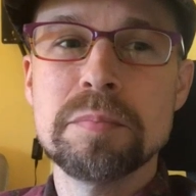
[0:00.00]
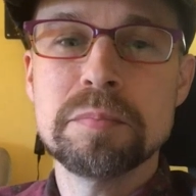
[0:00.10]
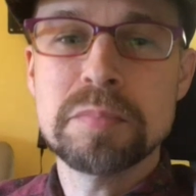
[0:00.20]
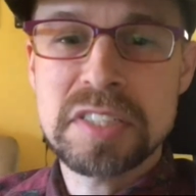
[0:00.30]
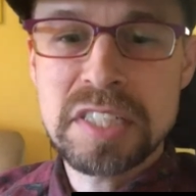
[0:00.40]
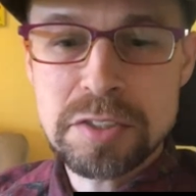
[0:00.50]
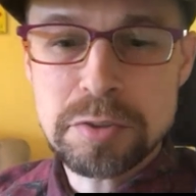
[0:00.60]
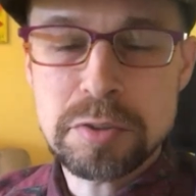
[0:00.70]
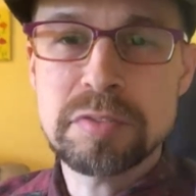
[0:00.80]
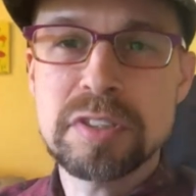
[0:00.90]

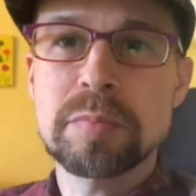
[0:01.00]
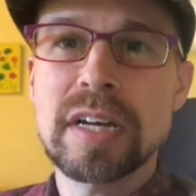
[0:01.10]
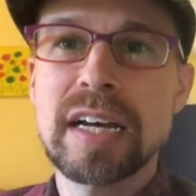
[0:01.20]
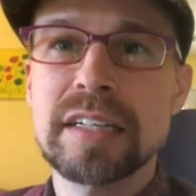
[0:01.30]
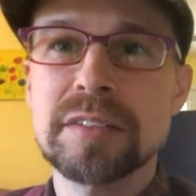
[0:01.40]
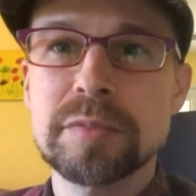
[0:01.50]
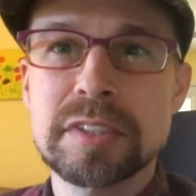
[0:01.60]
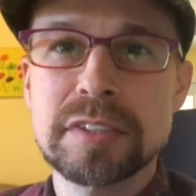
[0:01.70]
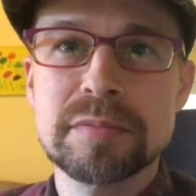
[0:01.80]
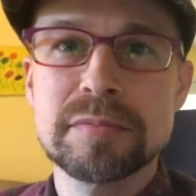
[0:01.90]
sensor of some kind,
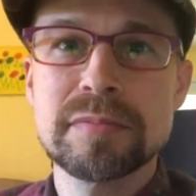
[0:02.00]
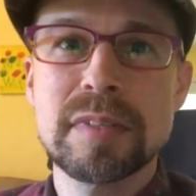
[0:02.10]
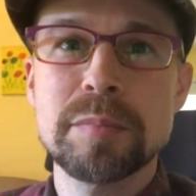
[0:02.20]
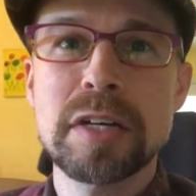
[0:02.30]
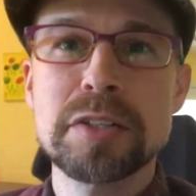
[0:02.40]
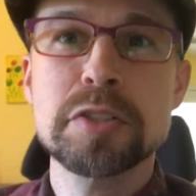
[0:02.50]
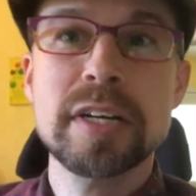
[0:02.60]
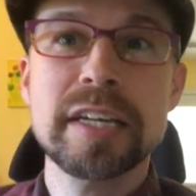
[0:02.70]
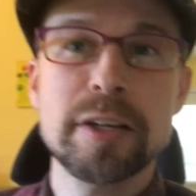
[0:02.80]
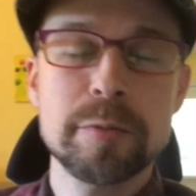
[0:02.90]
which I'm not sure I
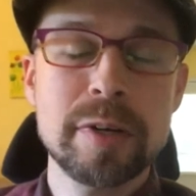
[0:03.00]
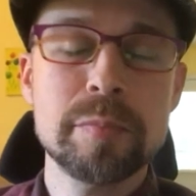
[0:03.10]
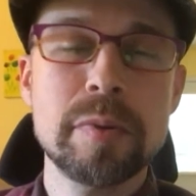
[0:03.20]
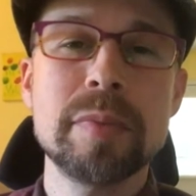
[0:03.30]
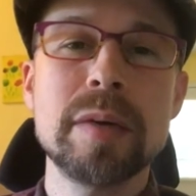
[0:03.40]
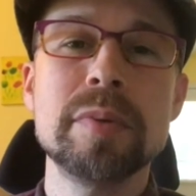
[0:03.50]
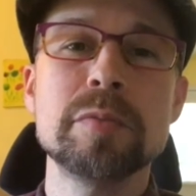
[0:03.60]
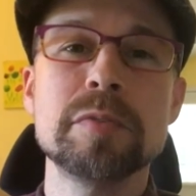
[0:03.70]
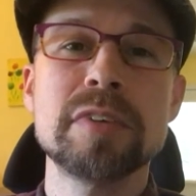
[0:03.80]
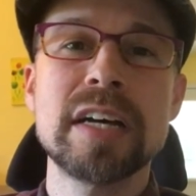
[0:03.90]
care about, but maybe we'll
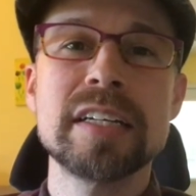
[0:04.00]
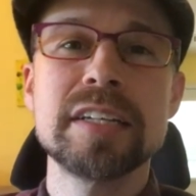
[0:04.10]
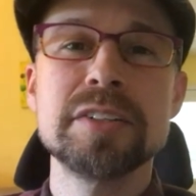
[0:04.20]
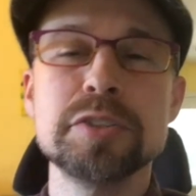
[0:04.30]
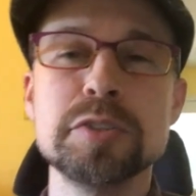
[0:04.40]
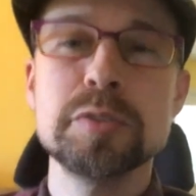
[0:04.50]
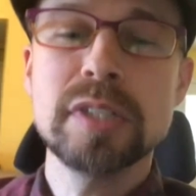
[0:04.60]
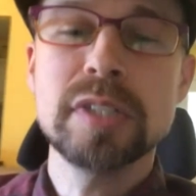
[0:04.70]
find I do.